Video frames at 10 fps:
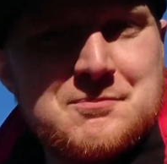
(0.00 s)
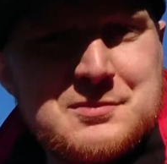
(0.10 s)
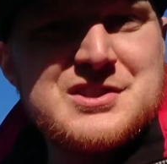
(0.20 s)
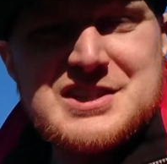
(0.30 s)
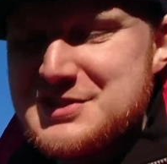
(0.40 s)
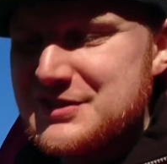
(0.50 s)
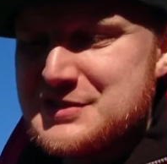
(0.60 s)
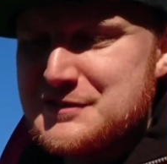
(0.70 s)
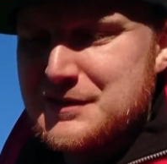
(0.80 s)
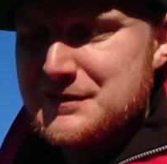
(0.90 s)
Potentially
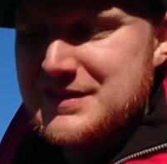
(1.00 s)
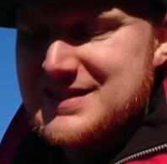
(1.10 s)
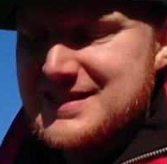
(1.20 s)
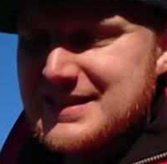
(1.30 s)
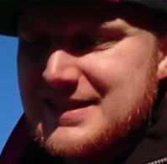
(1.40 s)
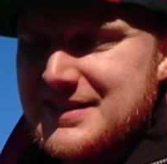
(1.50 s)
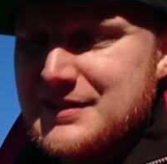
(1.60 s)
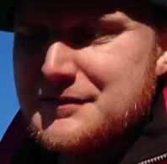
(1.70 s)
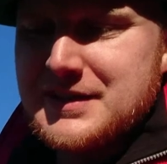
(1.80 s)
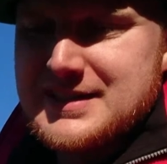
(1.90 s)
to 50, because I think I got
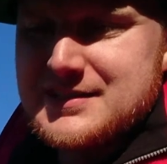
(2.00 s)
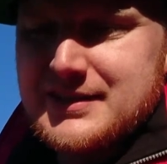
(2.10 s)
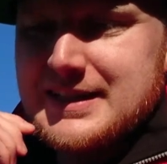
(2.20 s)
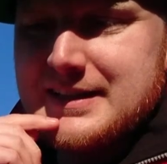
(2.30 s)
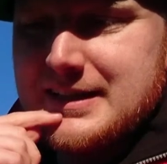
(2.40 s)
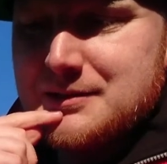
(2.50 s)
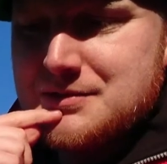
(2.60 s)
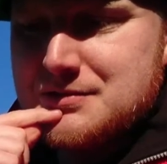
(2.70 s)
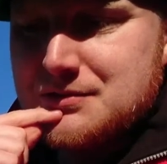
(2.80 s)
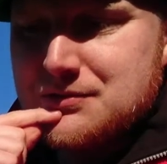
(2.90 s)
enough XL candy now
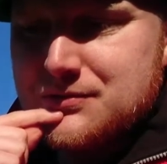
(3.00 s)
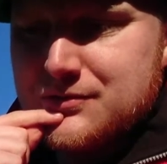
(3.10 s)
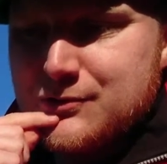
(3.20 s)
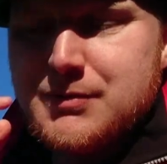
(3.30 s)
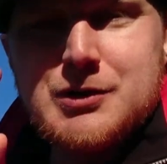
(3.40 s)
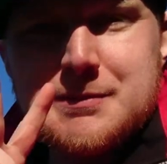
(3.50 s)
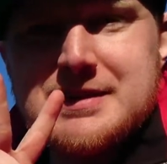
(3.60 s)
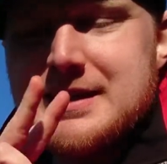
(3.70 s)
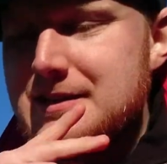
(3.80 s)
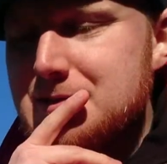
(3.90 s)
to do 2
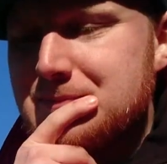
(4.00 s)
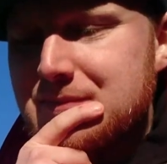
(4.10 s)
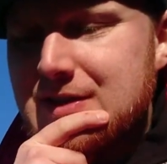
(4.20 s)
Pokemon. Yeah, I do.